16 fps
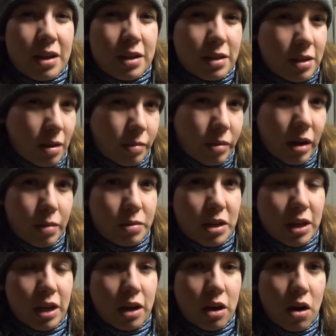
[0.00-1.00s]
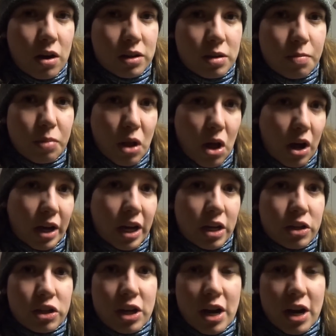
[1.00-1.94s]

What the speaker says: sometimes it can cause a blockage